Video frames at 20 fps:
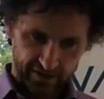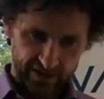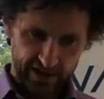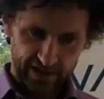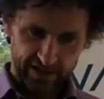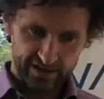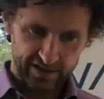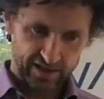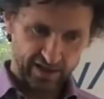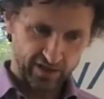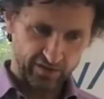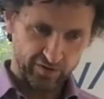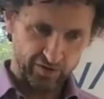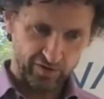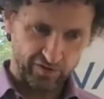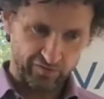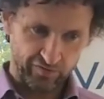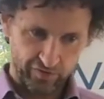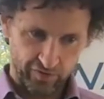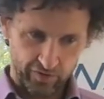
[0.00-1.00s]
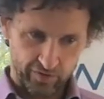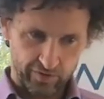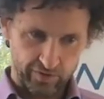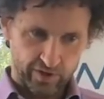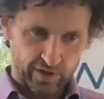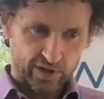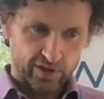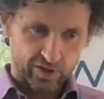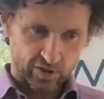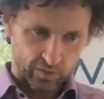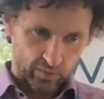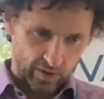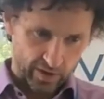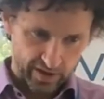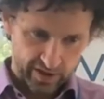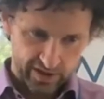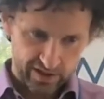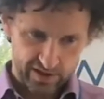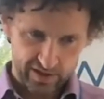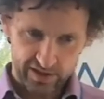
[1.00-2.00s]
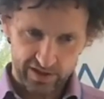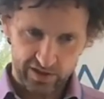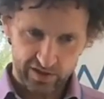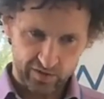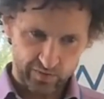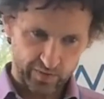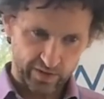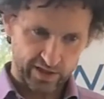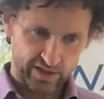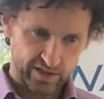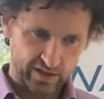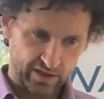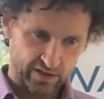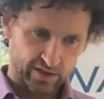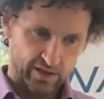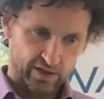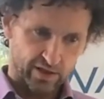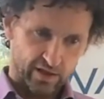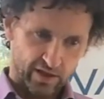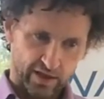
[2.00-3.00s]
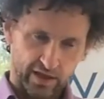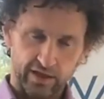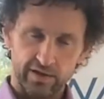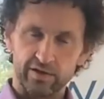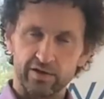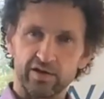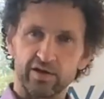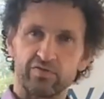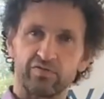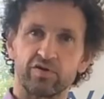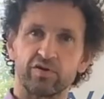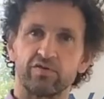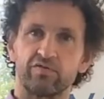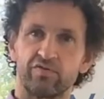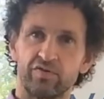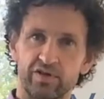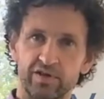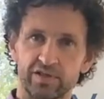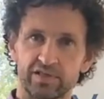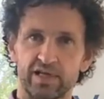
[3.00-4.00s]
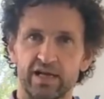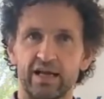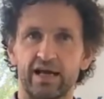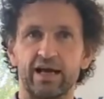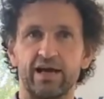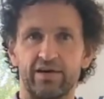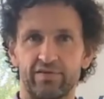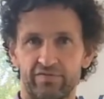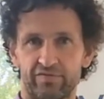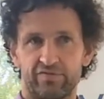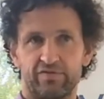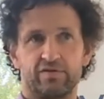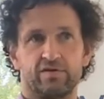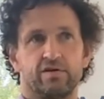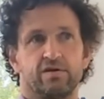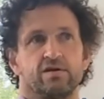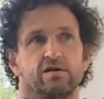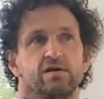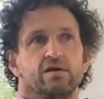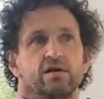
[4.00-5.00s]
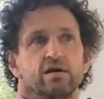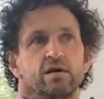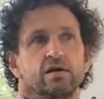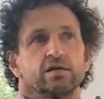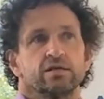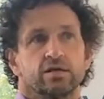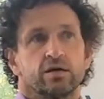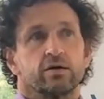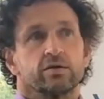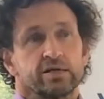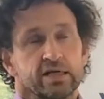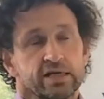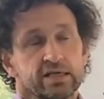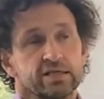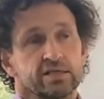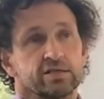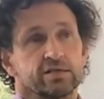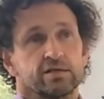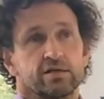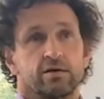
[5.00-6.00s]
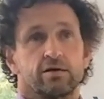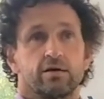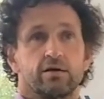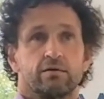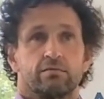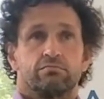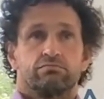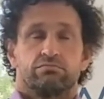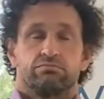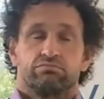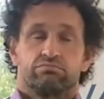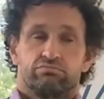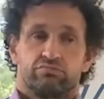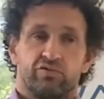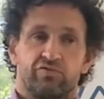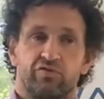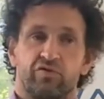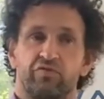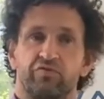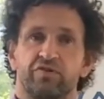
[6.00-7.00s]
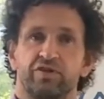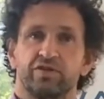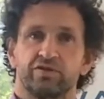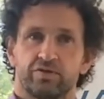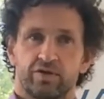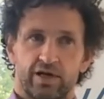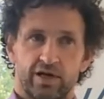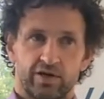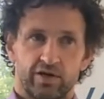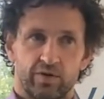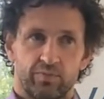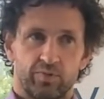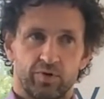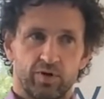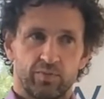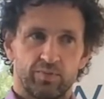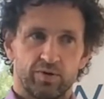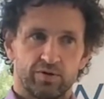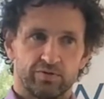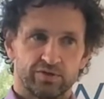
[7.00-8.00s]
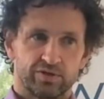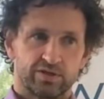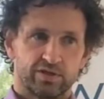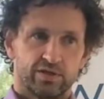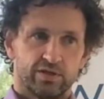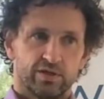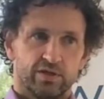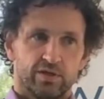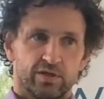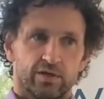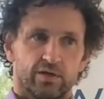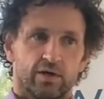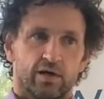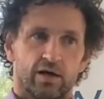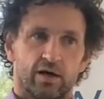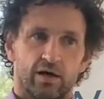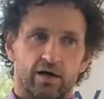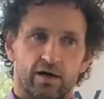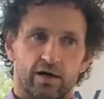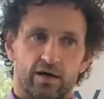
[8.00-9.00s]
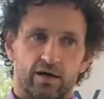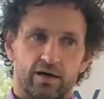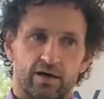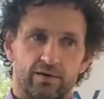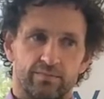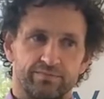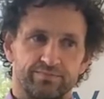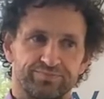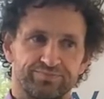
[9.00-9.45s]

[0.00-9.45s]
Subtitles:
the internet, on the phone, so what is the situation in the different fields that I have. So this fulfills already a purpose. But